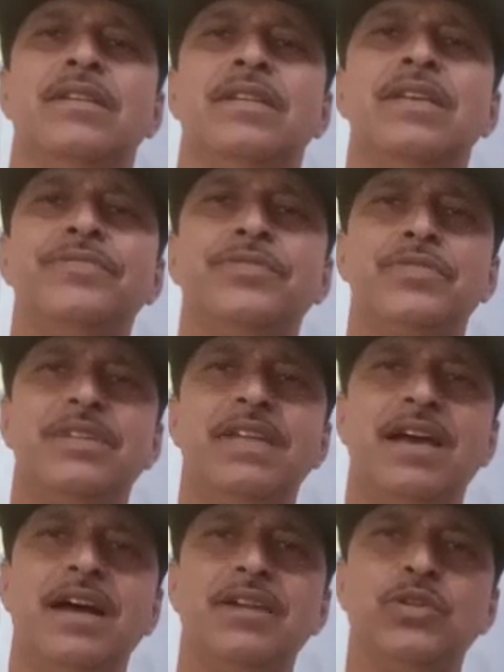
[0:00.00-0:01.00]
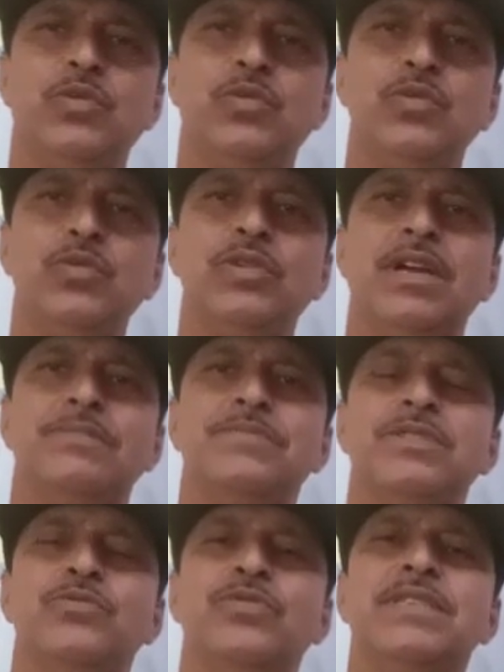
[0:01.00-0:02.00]
If there are two
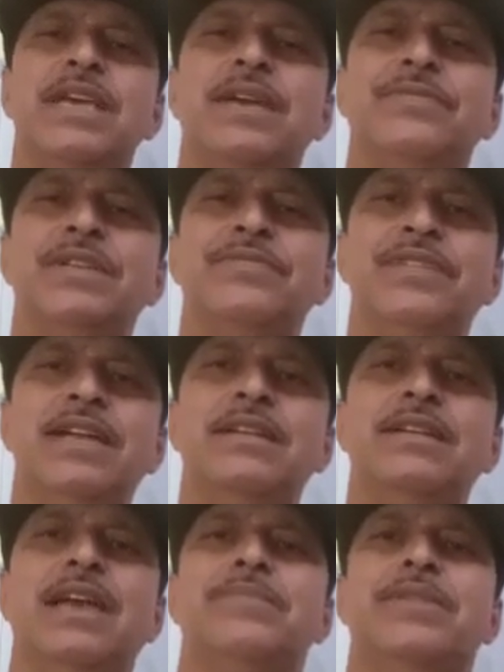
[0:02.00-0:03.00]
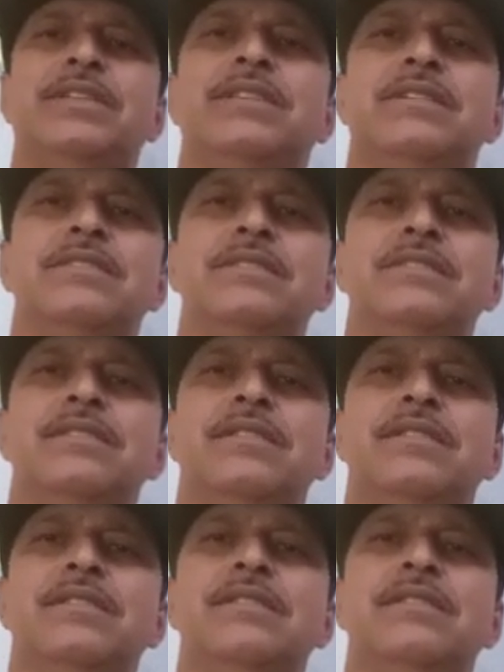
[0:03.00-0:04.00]
terms which have different dimensions,
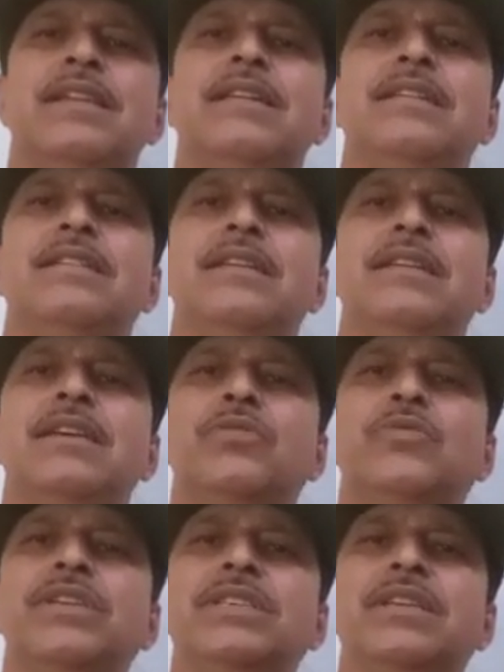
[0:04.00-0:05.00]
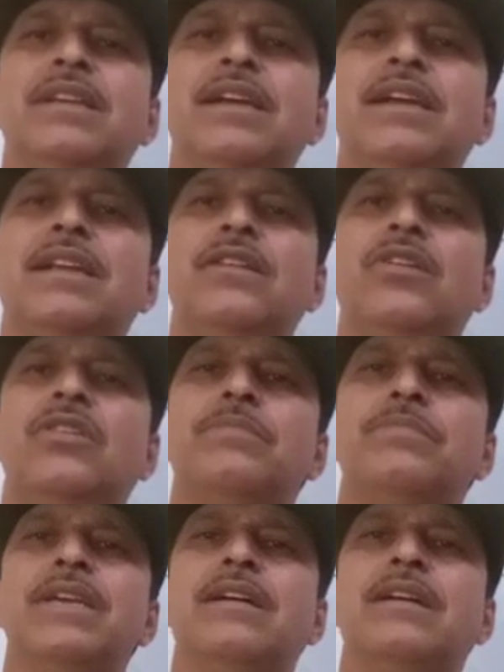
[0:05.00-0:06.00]
then the equation
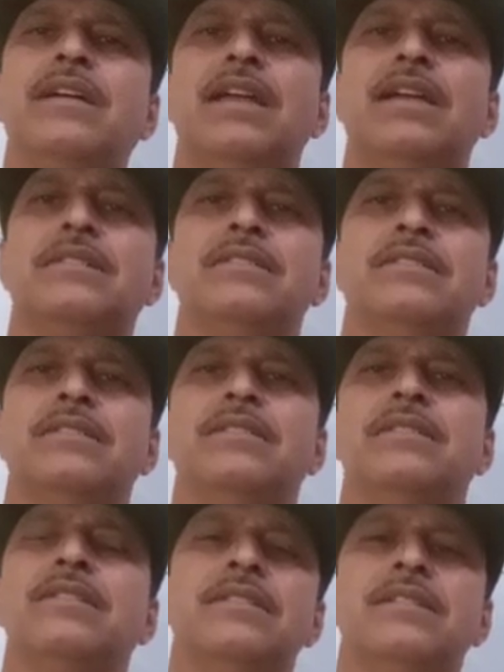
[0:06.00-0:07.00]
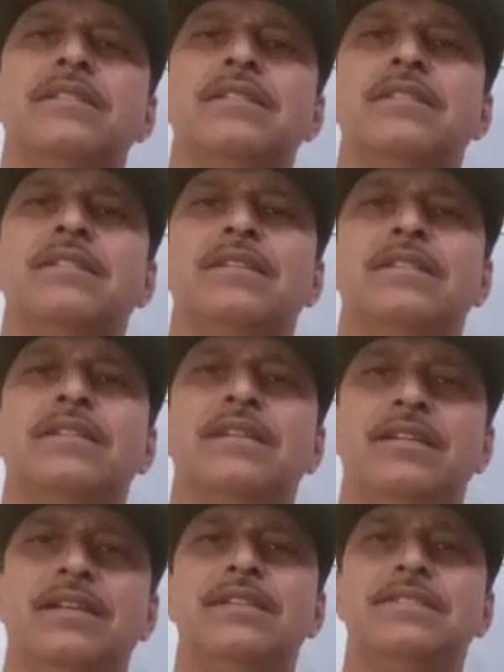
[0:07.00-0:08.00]
cannot be correct.
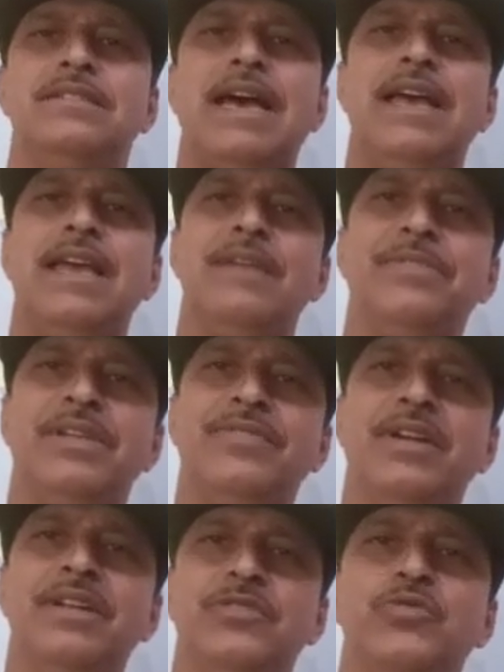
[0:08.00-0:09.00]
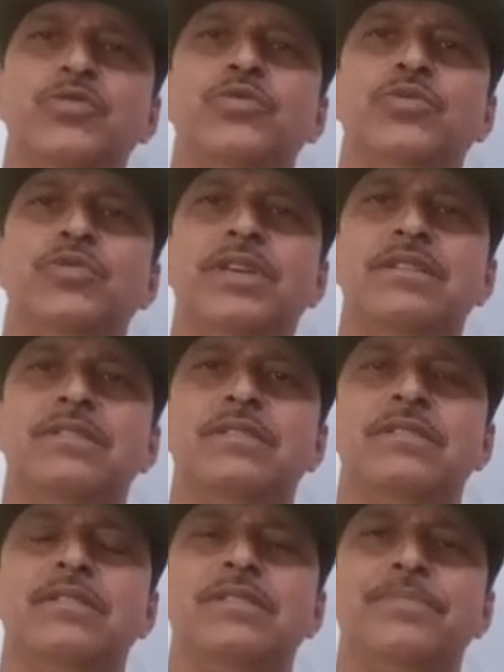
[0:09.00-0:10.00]
As I have referred to you
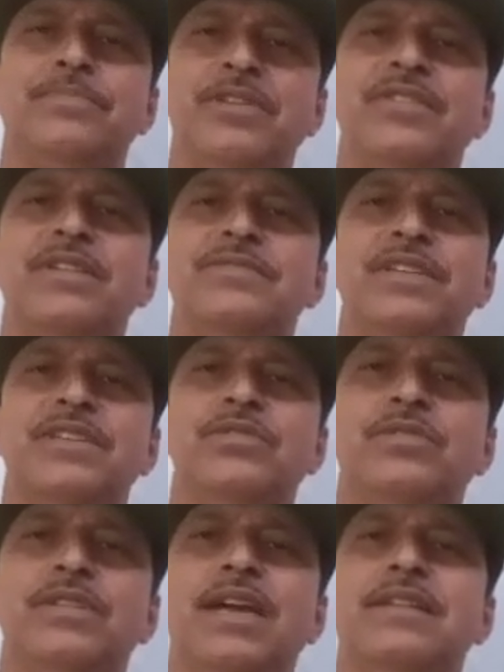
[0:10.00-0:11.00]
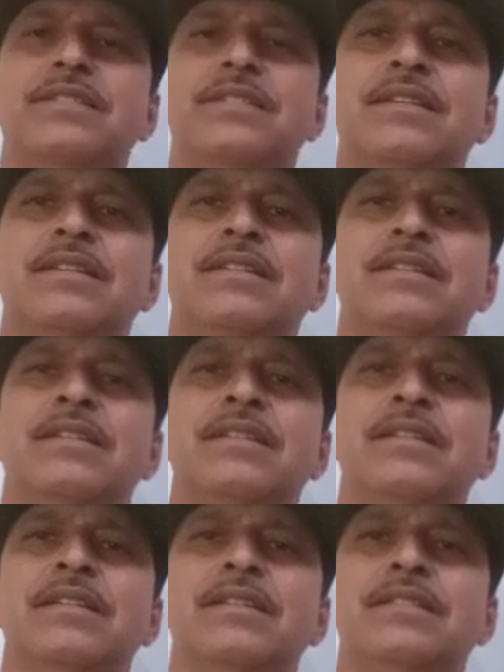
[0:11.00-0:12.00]
in the previous video, that
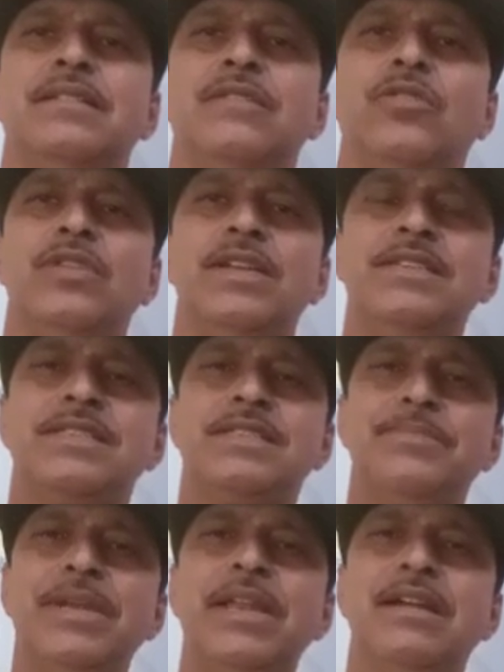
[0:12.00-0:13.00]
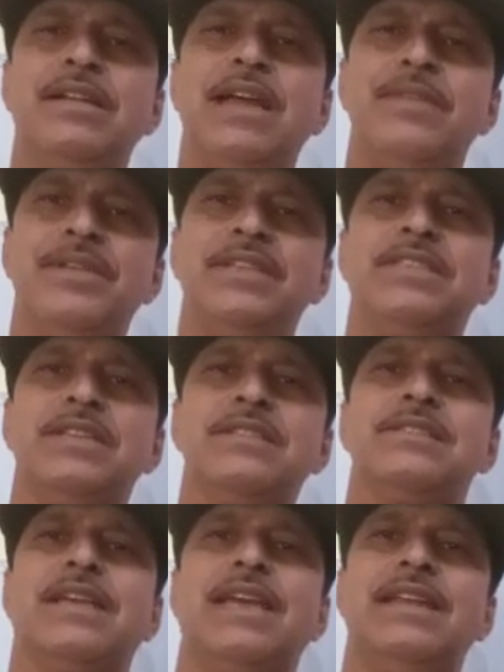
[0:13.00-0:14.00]
only similar
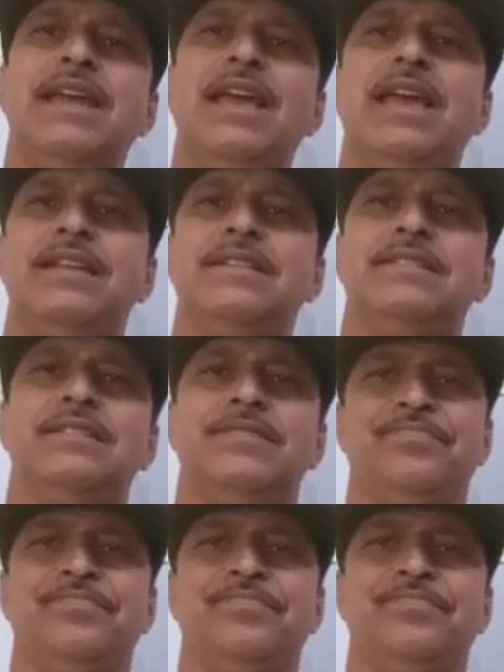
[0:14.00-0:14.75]
dimensions can add.